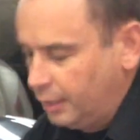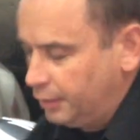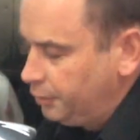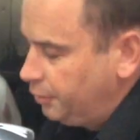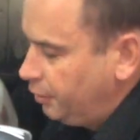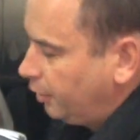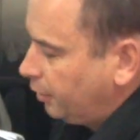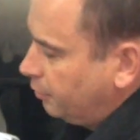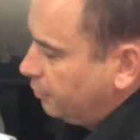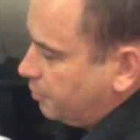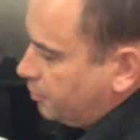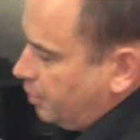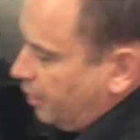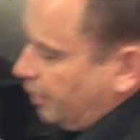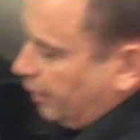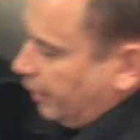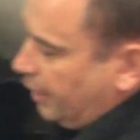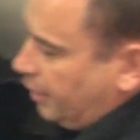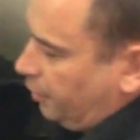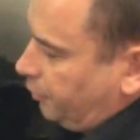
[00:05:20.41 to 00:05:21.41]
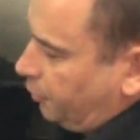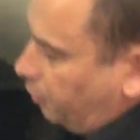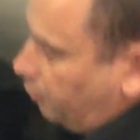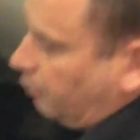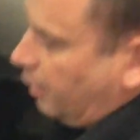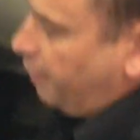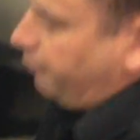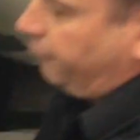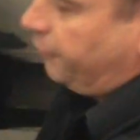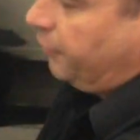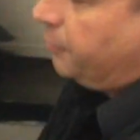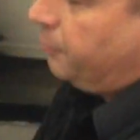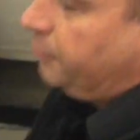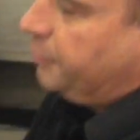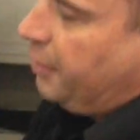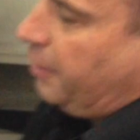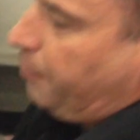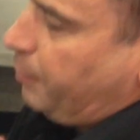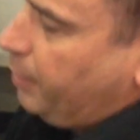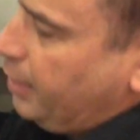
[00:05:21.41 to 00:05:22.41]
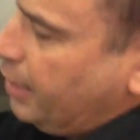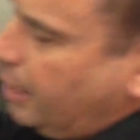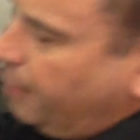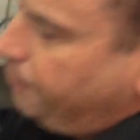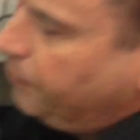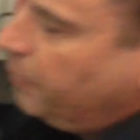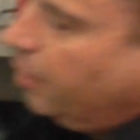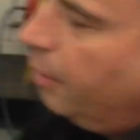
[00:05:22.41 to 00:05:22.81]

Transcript: and you can see again in the graph this dip here,